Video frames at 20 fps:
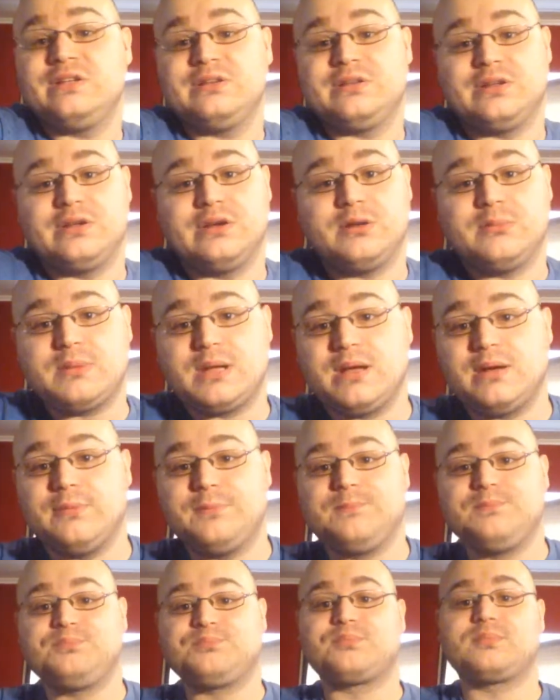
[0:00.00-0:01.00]
you about.
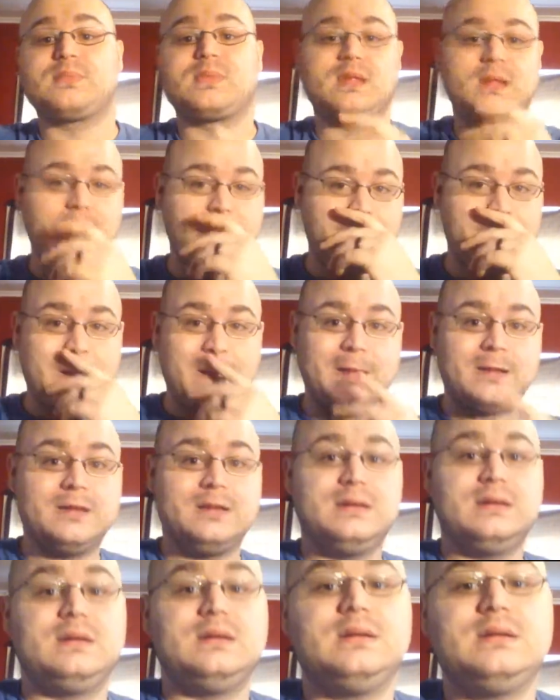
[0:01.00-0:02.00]

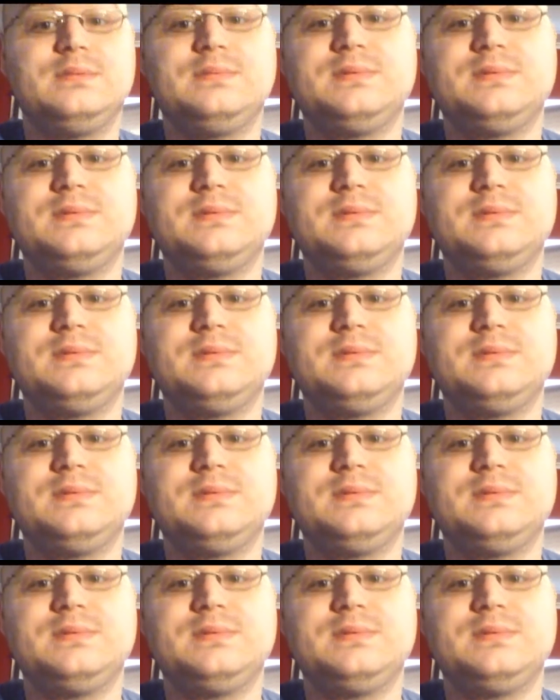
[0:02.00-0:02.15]
Let me